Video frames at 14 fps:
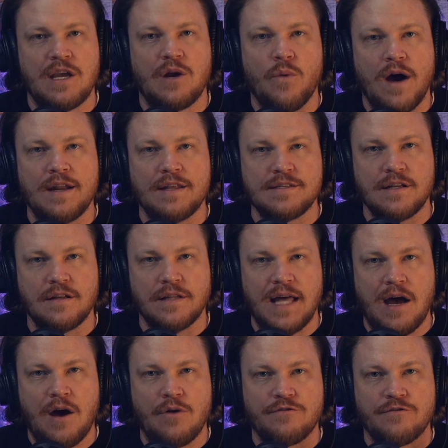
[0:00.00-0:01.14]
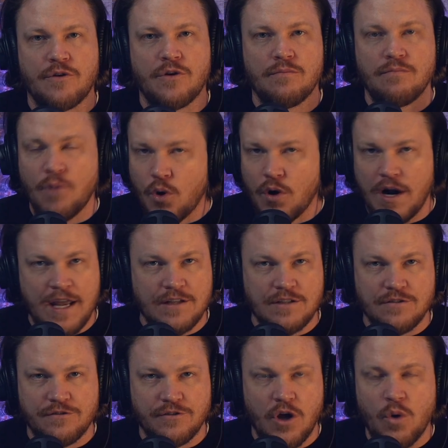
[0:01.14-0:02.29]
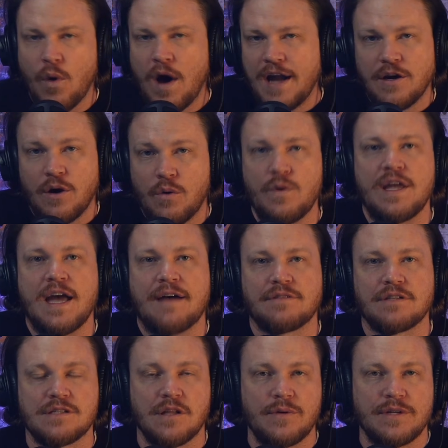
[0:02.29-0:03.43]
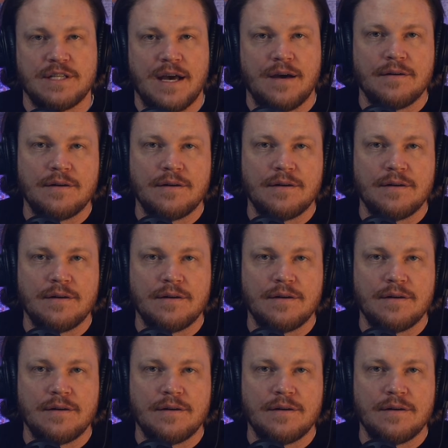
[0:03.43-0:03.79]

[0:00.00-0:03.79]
Why does it allow for more ink to flow? Why don't we have to slow it down?